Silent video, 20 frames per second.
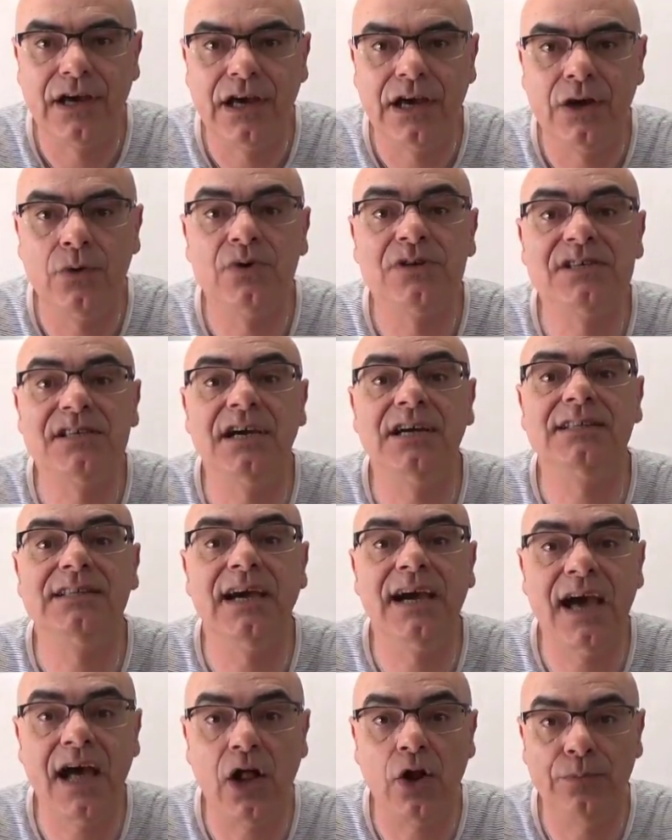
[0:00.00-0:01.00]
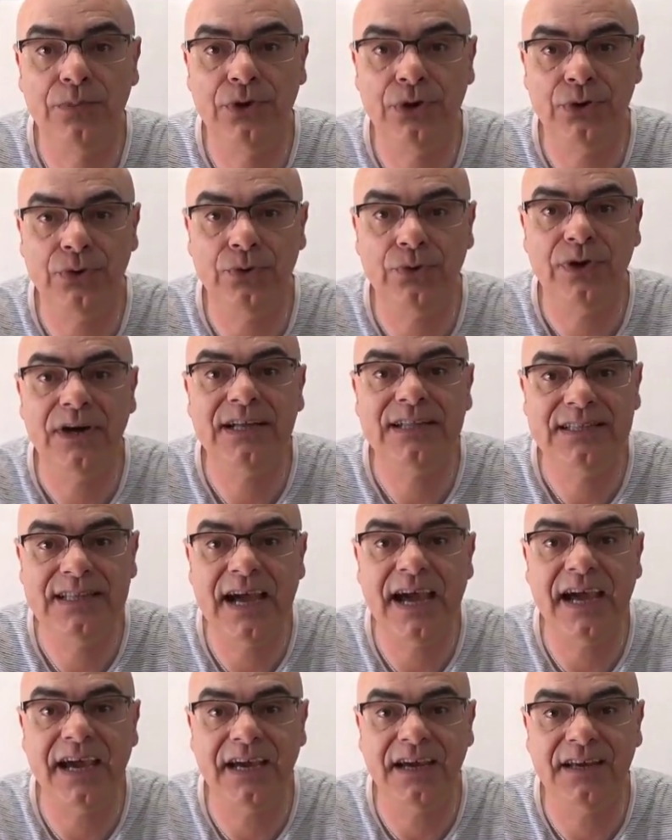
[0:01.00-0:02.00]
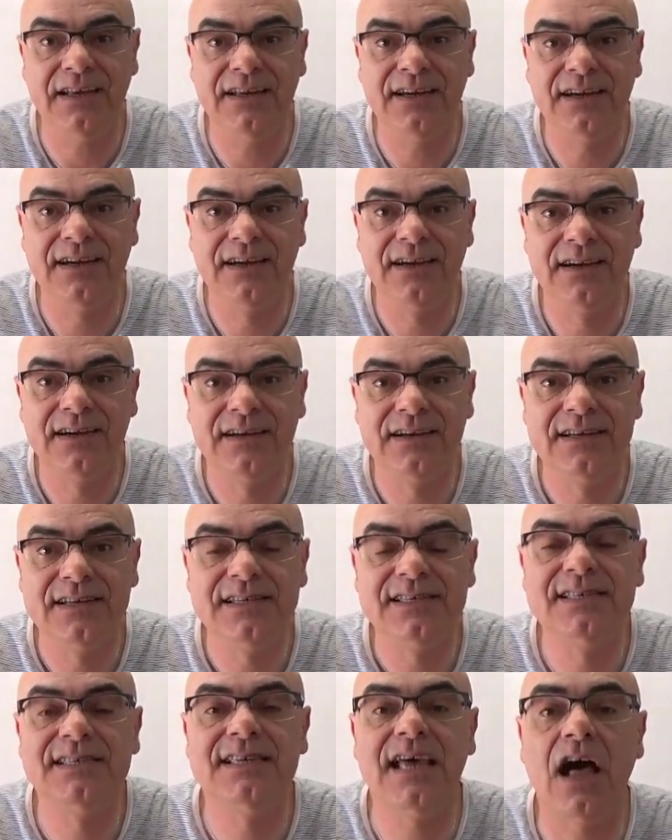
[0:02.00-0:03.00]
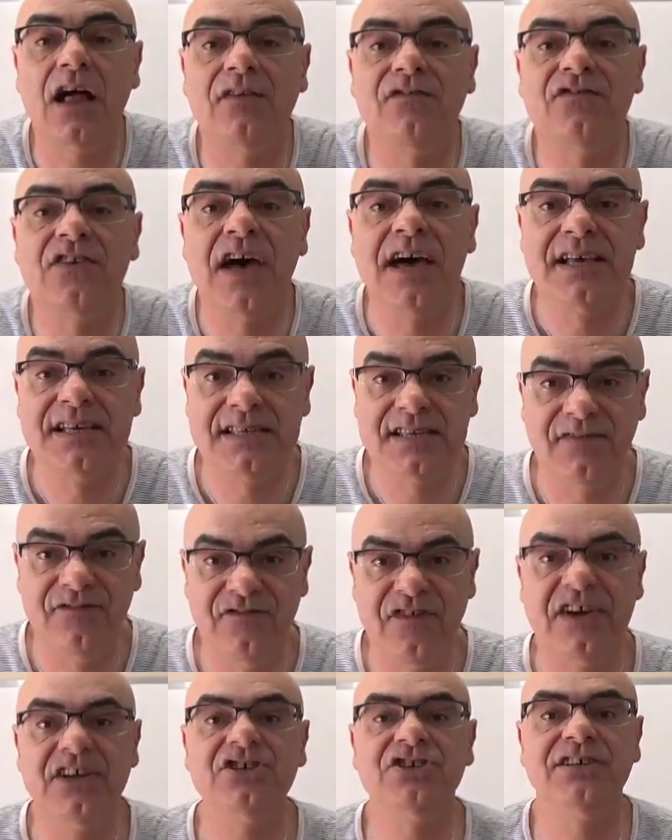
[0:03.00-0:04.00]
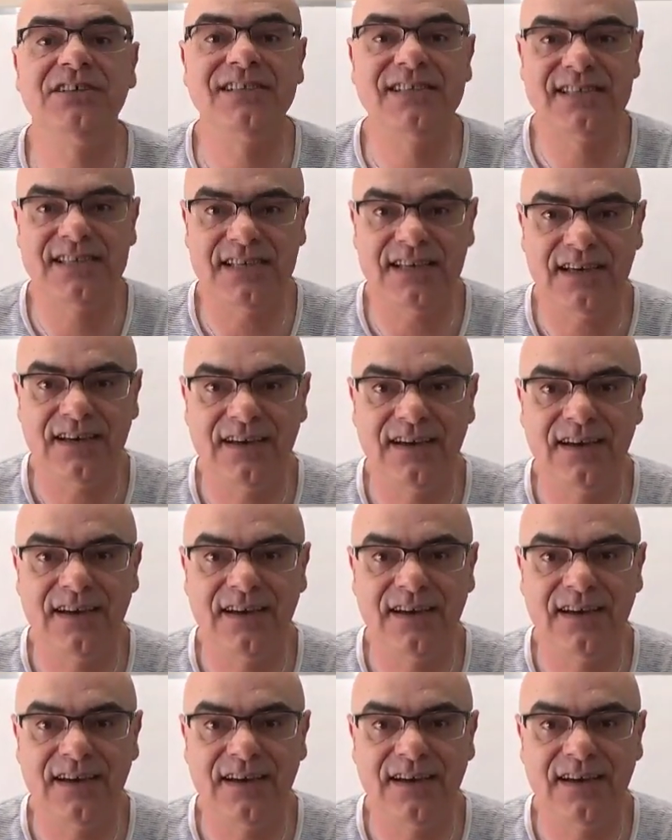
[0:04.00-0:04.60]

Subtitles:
it was there to help you attain self-sufficiency.